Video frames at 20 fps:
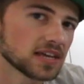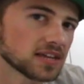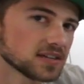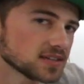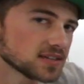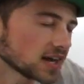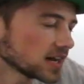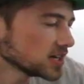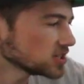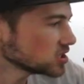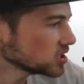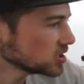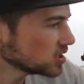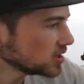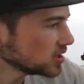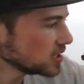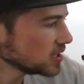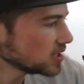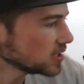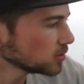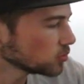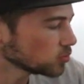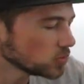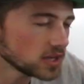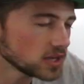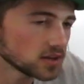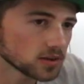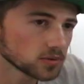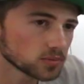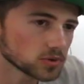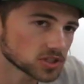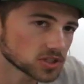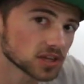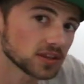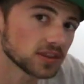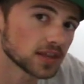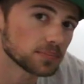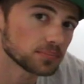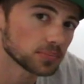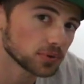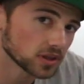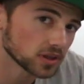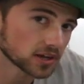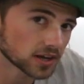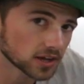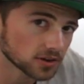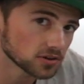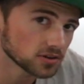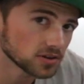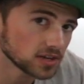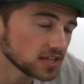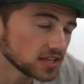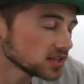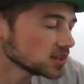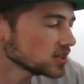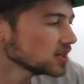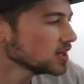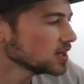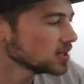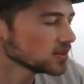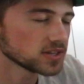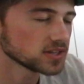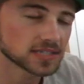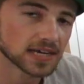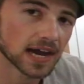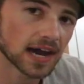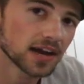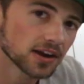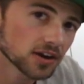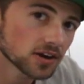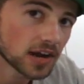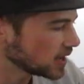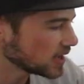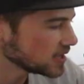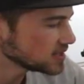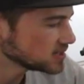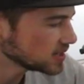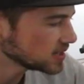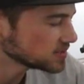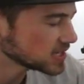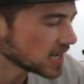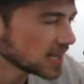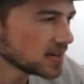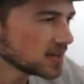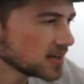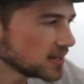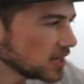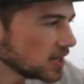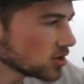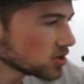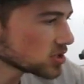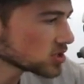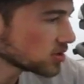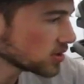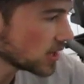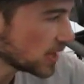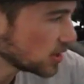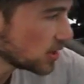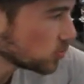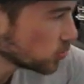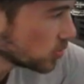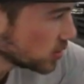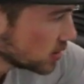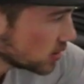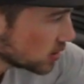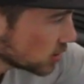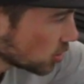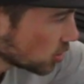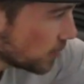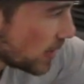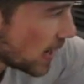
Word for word: and touch the wheel, which can then pull it underneath the tire, I zip tied it here so that it wouldn't go